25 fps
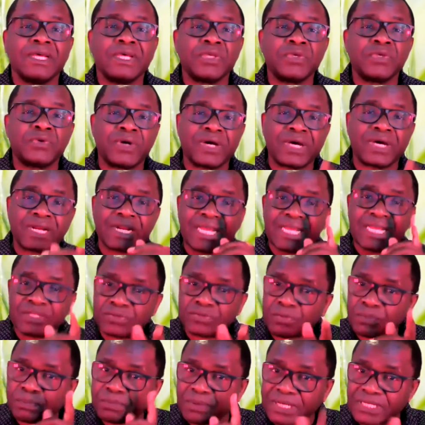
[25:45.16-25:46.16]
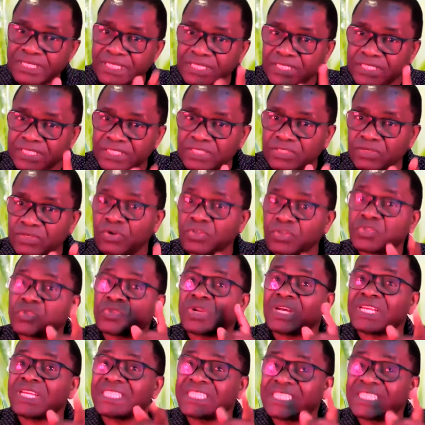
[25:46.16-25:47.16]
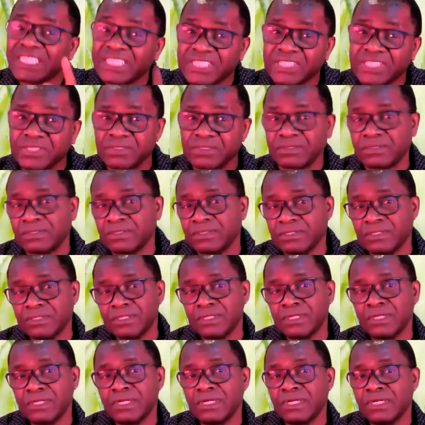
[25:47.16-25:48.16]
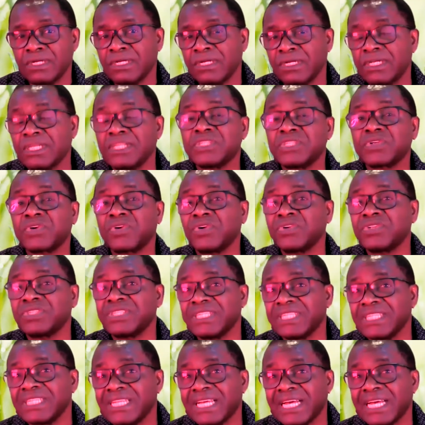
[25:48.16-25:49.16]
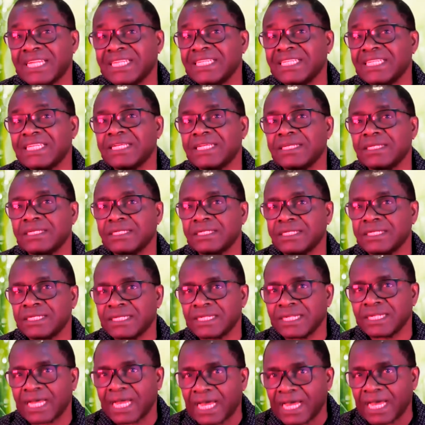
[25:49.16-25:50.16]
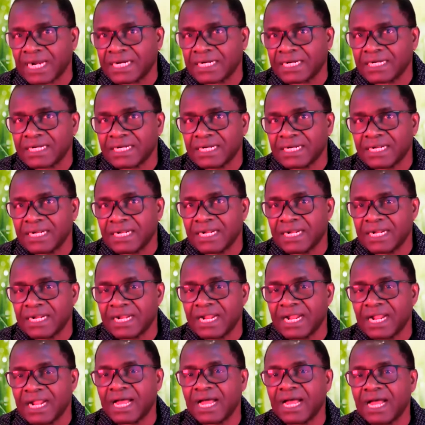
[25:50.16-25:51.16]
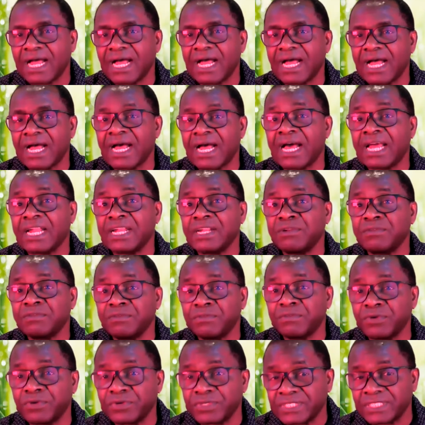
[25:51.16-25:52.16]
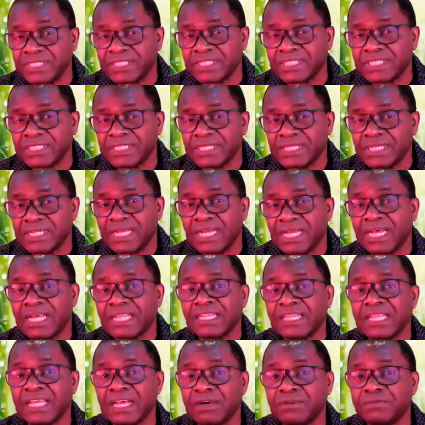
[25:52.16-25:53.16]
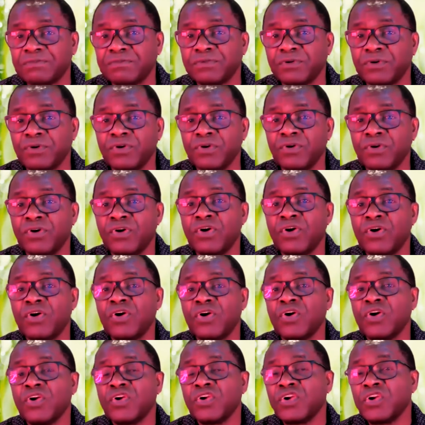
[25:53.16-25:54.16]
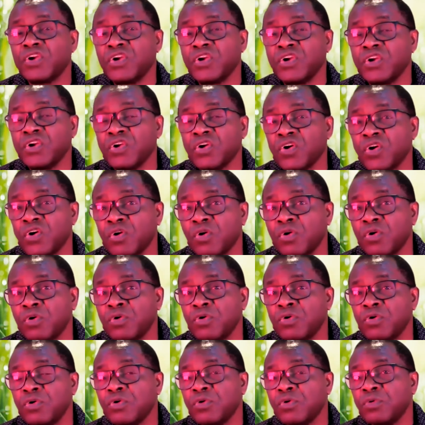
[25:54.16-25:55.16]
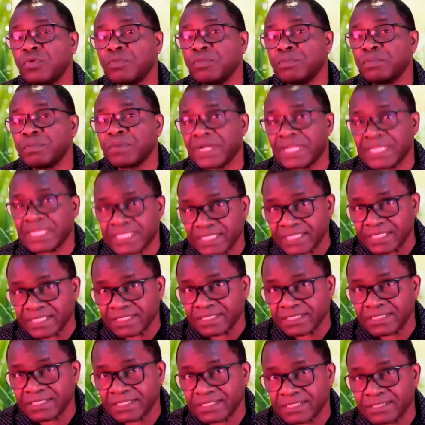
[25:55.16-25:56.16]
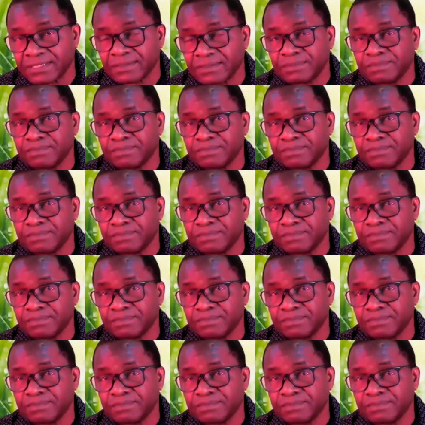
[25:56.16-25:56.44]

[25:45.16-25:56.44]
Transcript: your rite of passage or transition is considered null and void, and therefore no blessings.